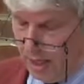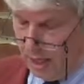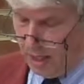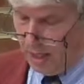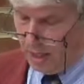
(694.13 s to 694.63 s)

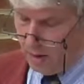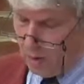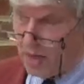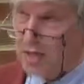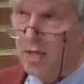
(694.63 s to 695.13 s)
He
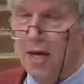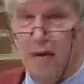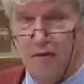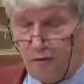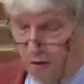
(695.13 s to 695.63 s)
once
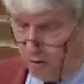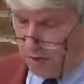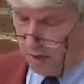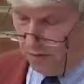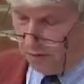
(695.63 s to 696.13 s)
again
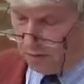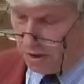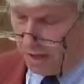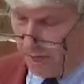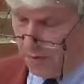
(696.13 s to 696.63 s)
follows in the
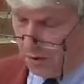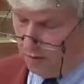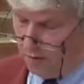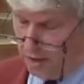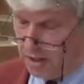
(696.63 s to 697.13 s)
footsteps
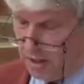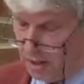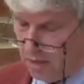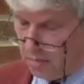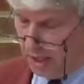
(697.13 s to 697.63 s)
of his
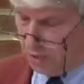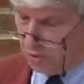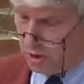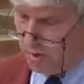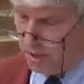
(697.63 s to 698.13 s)
teacher
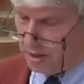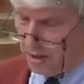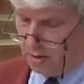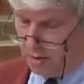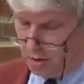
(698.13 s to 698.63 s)
Bediüzzaman
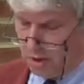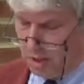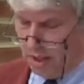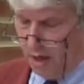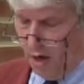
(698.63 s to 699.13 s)
Said
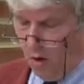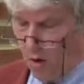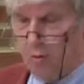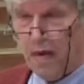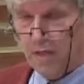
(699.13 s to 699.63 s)
Nursi,
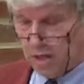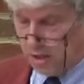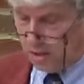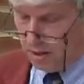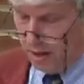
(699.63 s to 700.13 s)
who
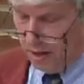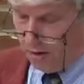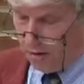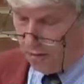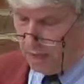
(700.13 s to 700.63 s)
mentioned
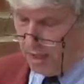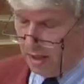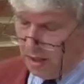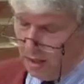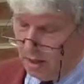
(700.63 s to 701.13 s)

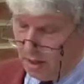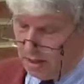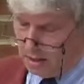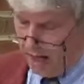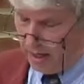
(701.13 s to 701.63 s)
three
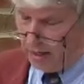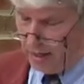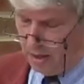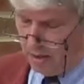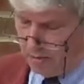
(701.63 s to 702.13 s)

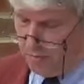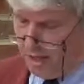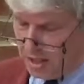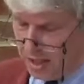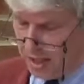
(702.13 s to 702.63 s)

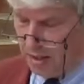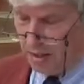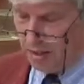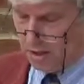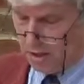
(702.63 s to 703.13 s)

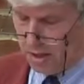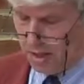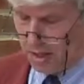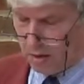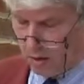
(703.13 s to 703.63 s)
sicknesses
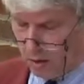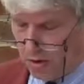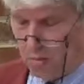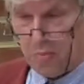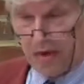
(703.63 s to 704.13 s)
that
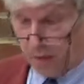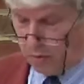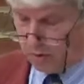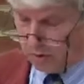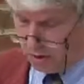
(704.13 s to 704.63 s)
caused the
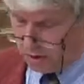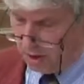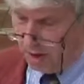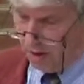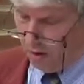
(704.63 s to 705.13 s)
backwardness
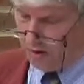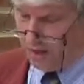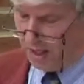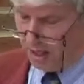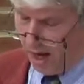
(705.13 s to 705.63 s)
of
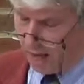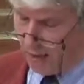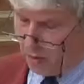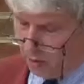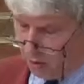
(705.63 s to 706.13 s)
the
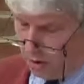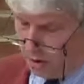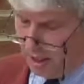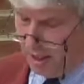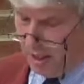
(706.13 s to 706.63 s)
Islamic
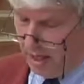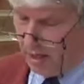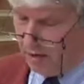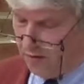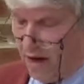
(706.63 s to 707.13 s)
world in
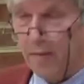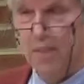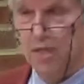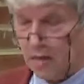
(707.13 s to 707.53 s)
his famous